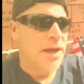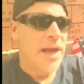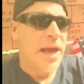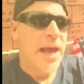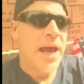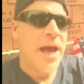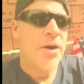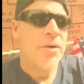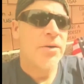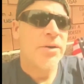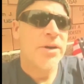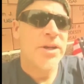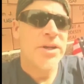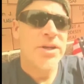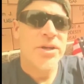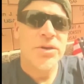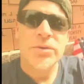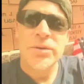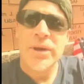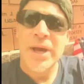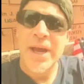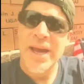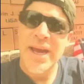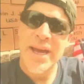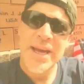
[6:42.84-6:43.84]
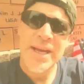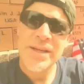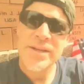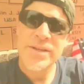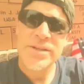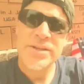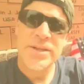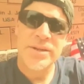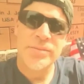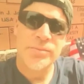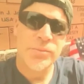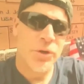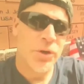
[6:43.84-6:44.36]
How can you hate
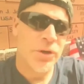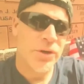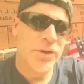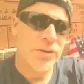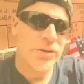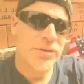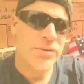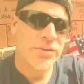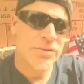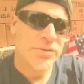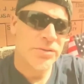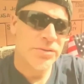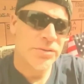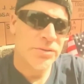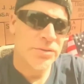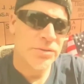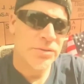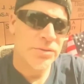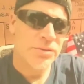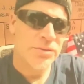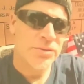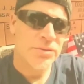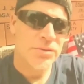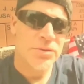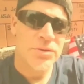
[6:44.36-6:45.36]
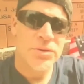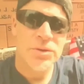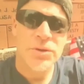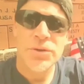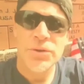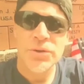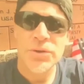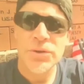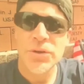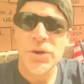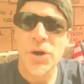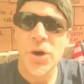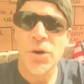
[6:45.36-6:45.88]
someone who
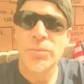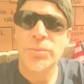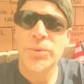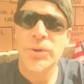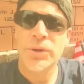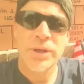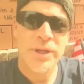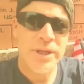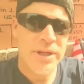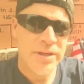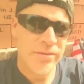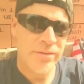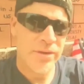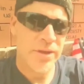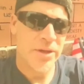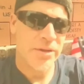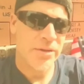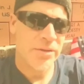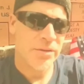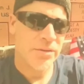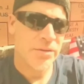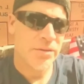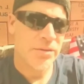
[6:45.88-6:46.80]
you don't believe in?